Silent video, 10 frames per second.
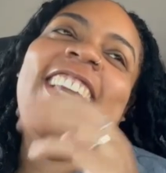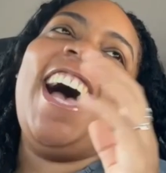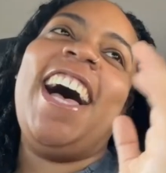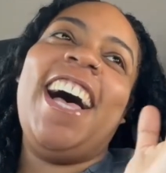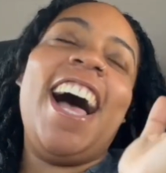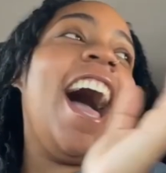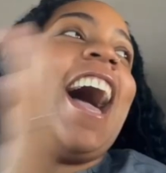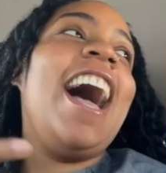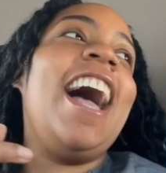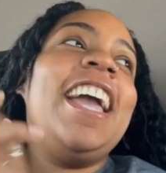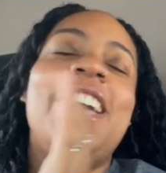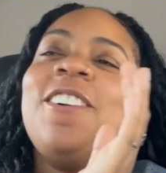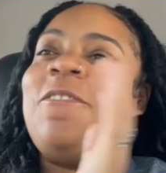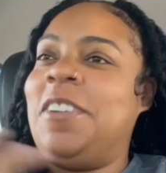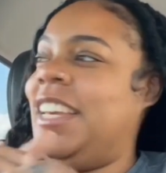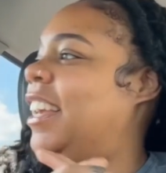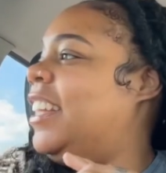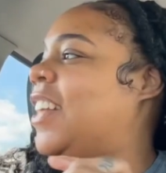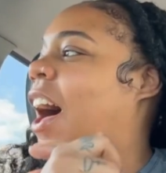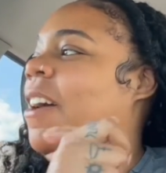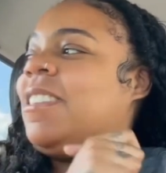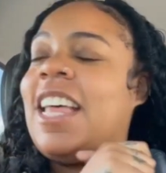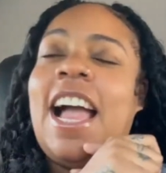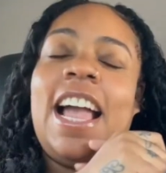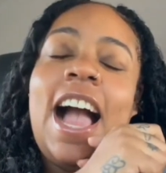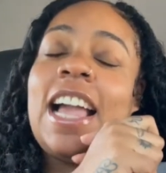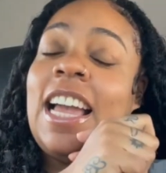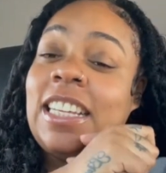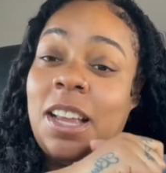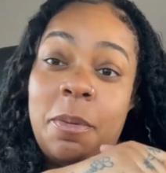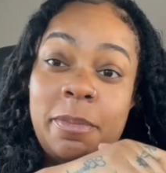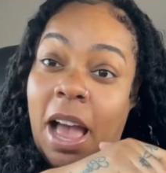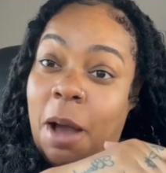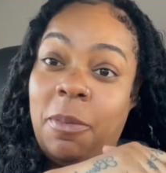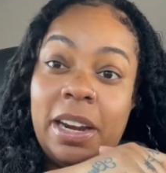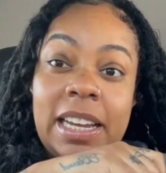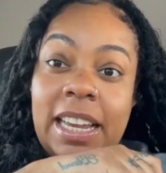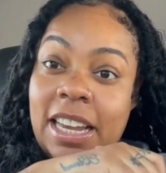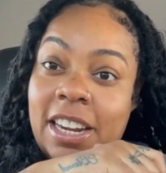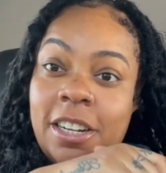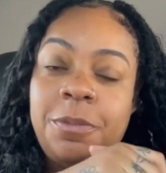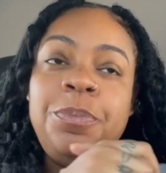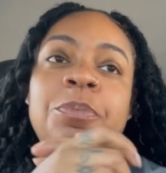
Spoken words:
I am weak. So I was like, I guess I'm working here.